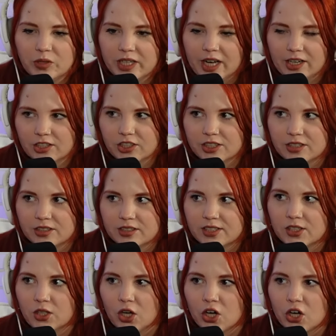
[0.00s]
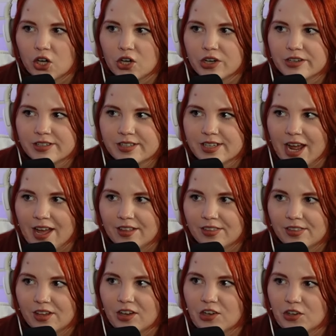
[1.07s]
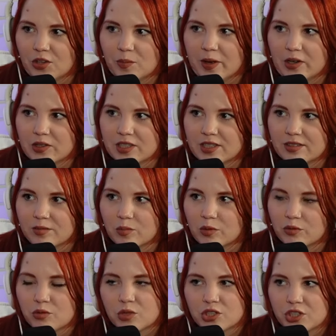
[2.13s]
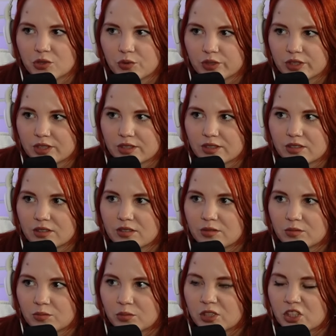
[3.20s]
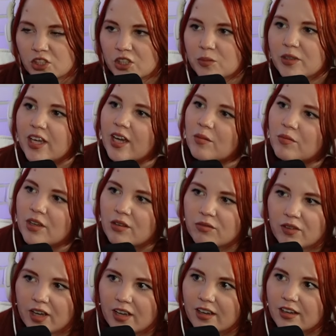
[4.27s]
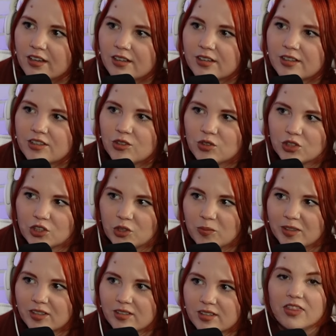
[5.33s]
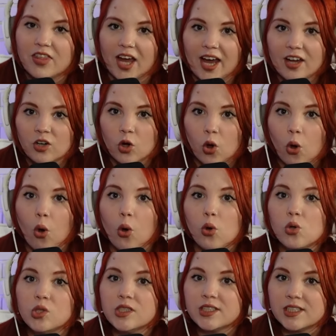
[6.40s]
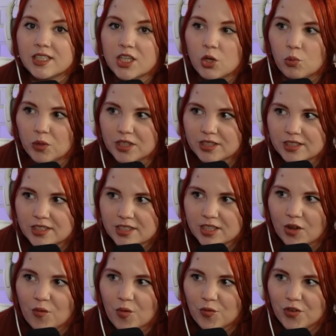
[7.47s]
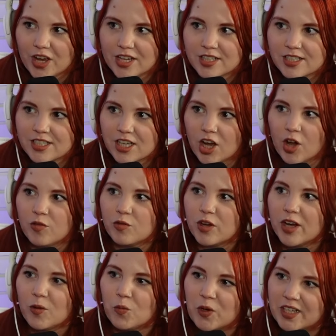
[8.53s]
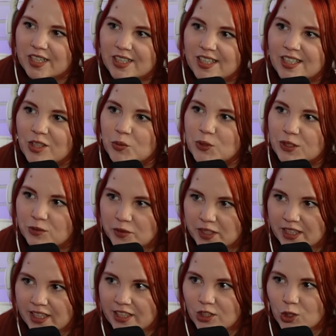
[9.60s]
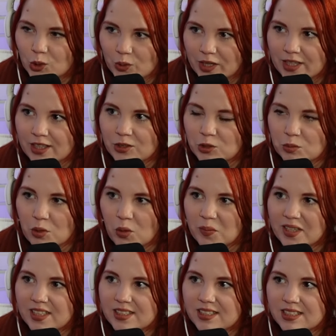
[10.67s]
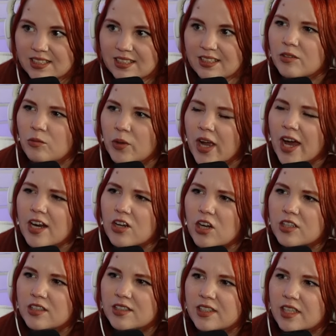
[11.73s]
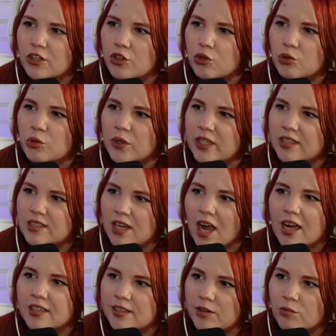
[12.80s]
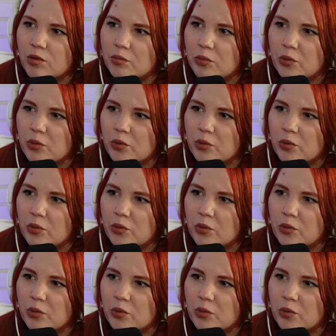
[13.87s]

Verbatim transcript: reaction to her death under the mountain before she was she became like Fae. She was a human. That whole sequence of events of what he was feeling during those moments, we kind of got to see it through his eyes at one